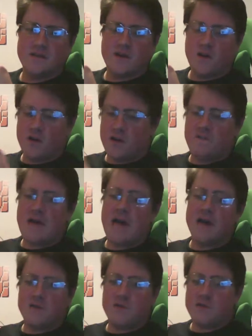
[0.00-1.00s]
on a
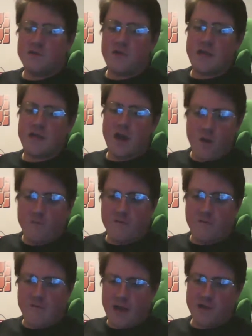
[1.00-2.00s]
value that's already
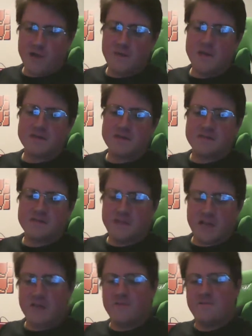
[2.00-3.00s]
overvalued because
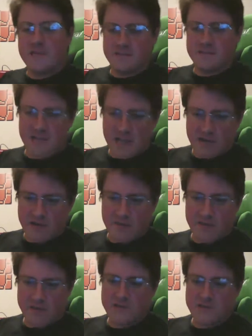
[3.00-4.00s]
they're fixing their
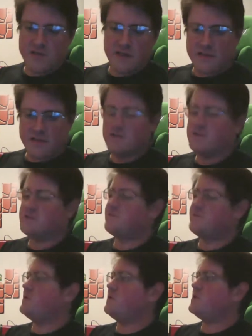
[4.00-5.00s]
image, and they did this a few
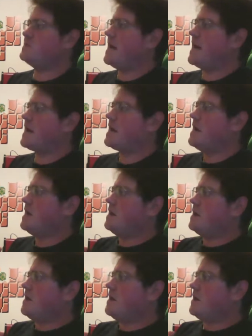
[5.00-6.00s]
years back,
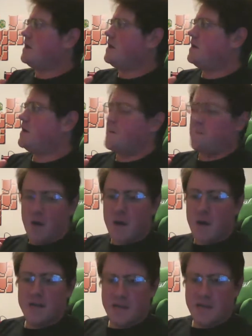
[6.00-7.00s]
you know,
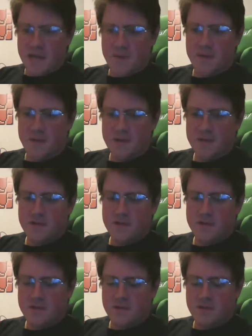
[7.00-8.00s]
bumping up
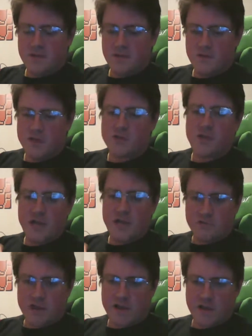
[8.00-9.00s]
the trade
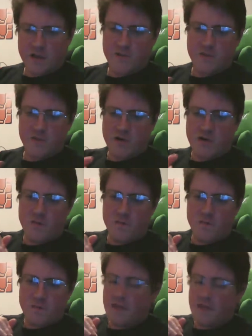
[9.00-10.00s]
credit overall.
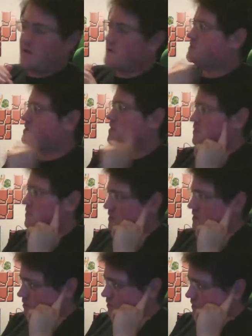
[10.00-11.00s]
They also, you
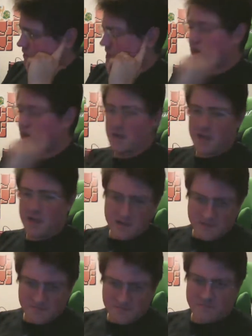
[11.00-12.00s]
know, on their end,
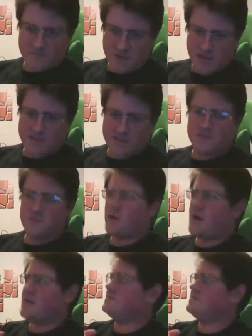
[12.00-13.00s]
raised some
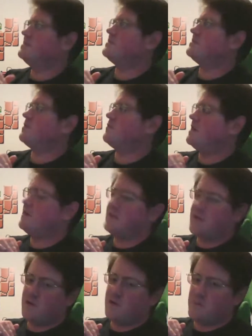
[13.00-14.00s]
prices on
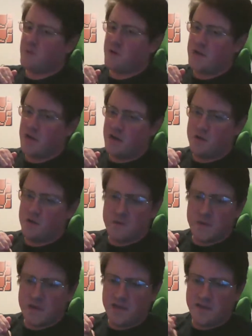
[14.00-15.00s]
retail and pre-owned, but